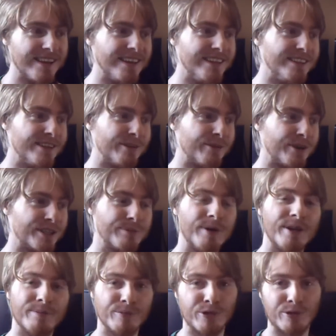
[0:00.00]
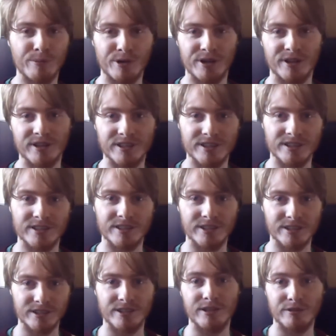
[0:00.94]
You don't want to spend more money than you,
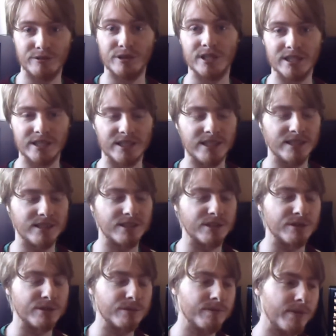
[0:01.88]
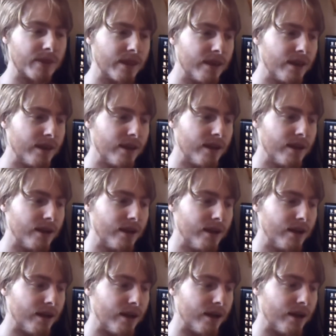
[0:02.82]
you, you really need
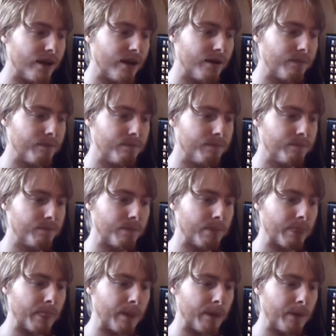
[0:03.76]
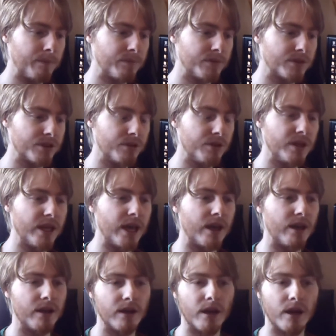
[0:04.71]
to. Um, so
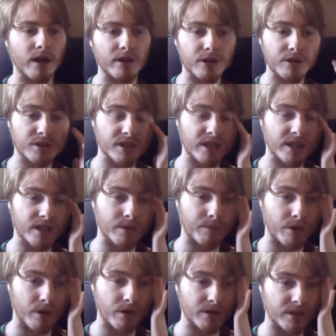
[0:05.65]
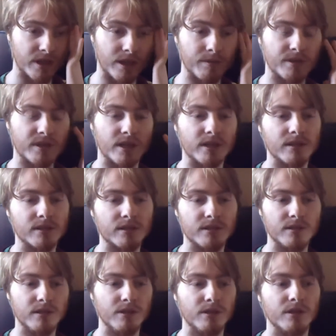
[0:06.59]
yeah, uh, using it in a prototype
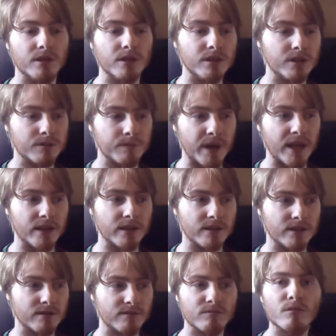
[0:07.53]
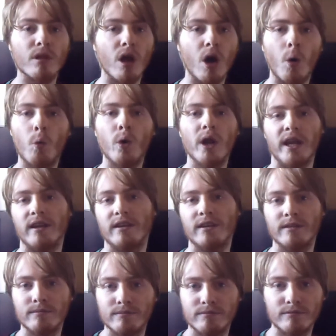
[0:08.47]
sense, you could spend a
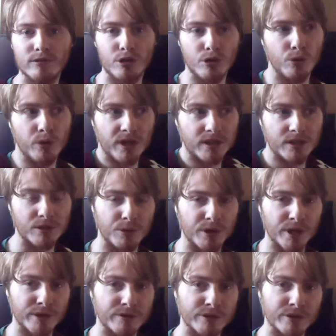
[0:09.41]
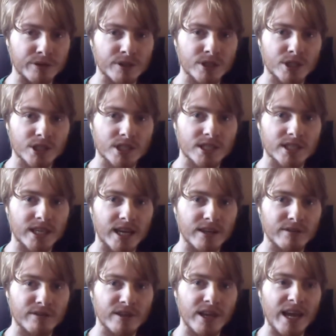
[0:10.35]
week, two weeks or whatever, just
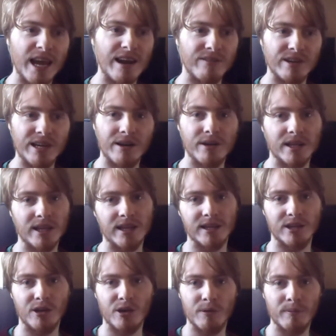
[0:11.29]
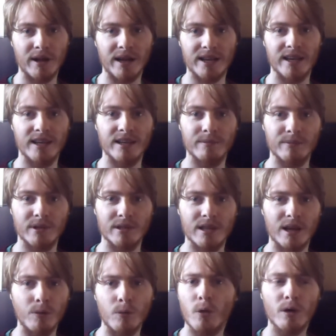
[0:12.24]
kind of every now and again going back in and being
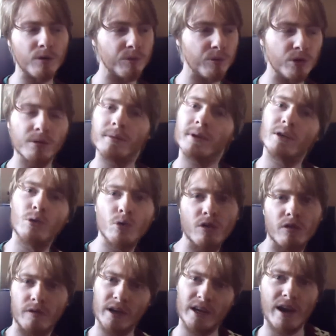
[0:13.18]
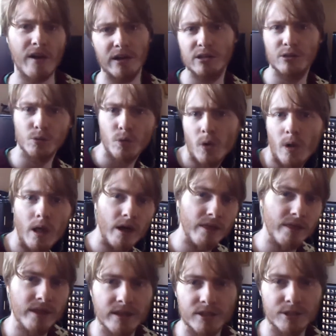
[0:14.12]
like, well, wouldn't it be cool if our character walked
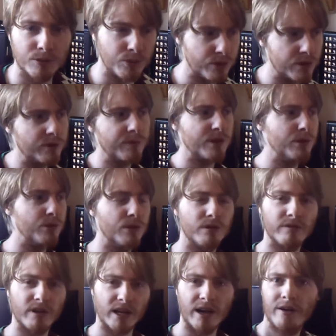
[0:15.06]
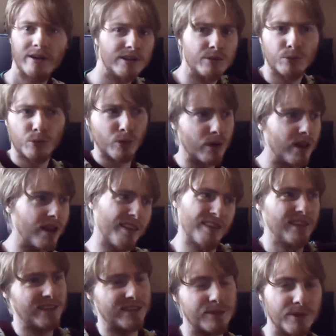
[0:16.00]
like this, or wouldn't it be cool if our character walked like
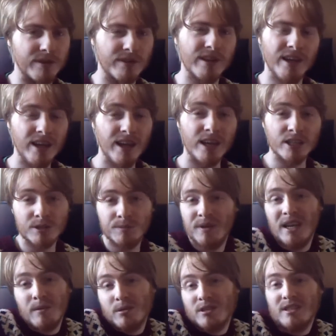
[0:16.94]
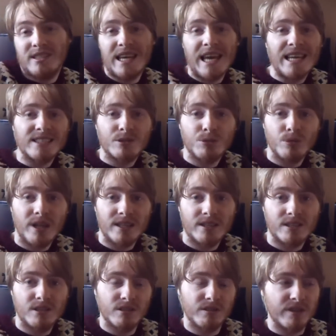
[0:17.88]
this, or whatever. And just being able to test all that
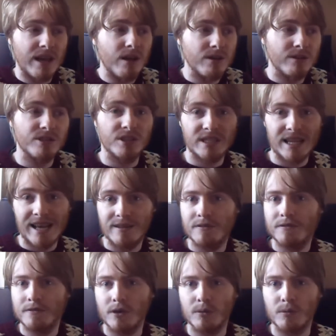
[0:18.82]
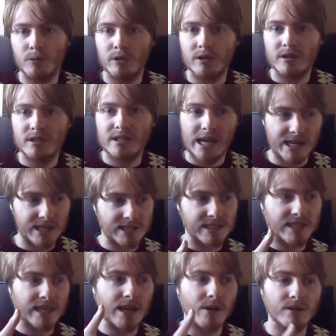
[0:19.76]
stuff out and just have fun with
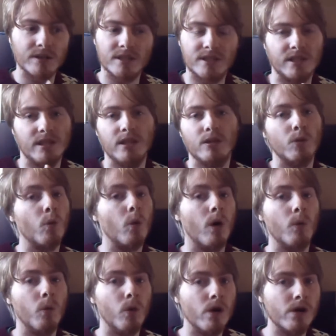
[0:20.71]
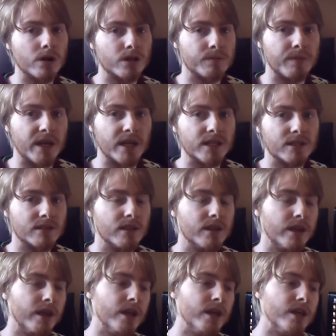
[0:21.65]
testing out and seeing what works best.
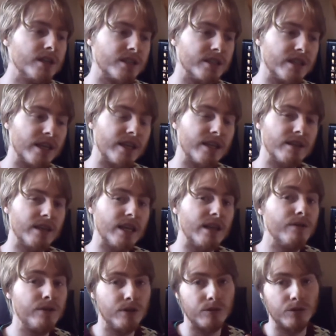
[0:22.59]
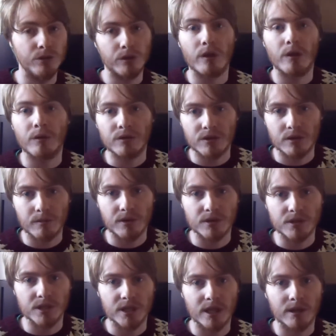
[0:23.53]
So then if you do go into the
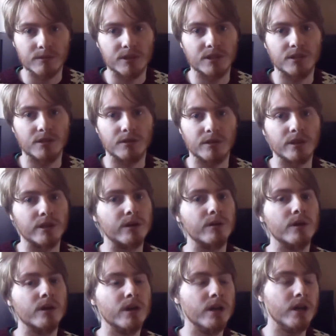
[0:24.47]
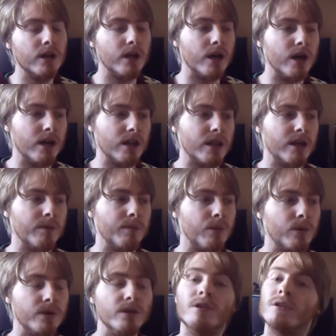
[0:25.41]
motion capture studio at a later
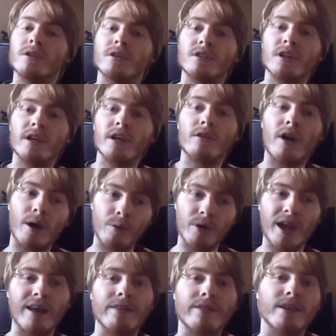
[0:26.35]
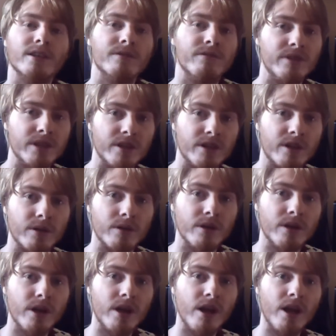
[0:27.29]
point, you can say, right, we had this video,
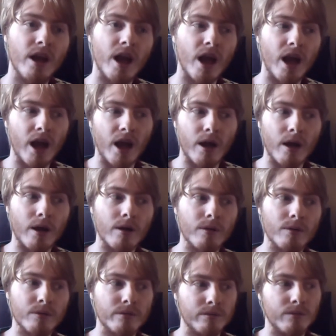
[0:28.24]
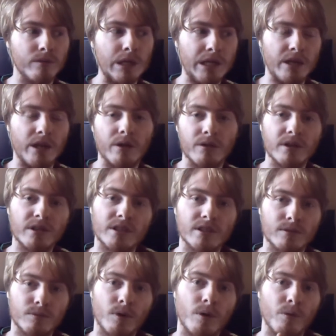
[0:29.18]
uh, you know, this
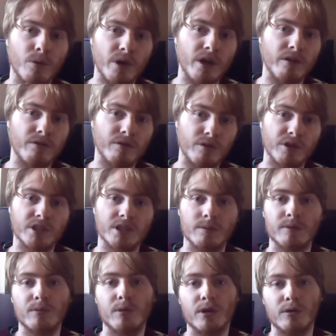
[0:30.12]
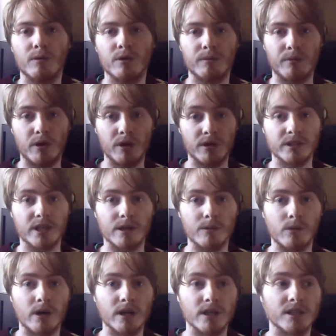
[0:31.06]
is what we've originally been working with
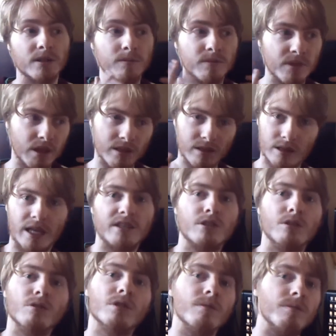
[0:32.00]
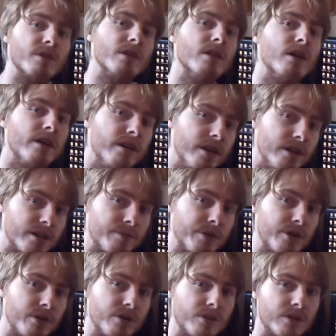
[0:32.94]
prototype-wise. Let's do something like this
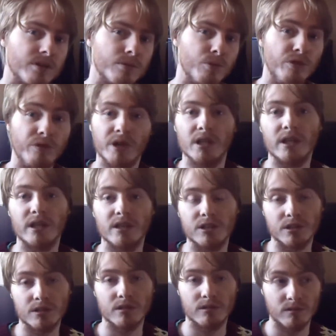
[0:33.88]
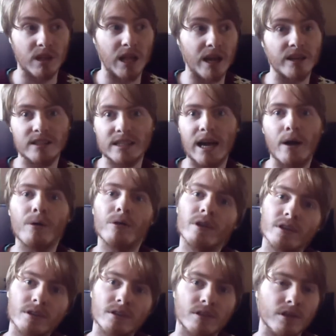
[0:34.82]
because we really liked how
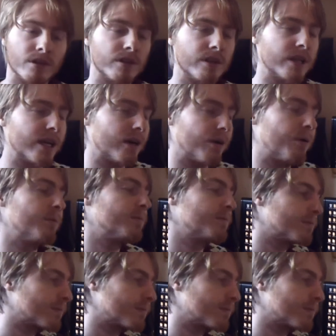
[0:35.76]
this turned out.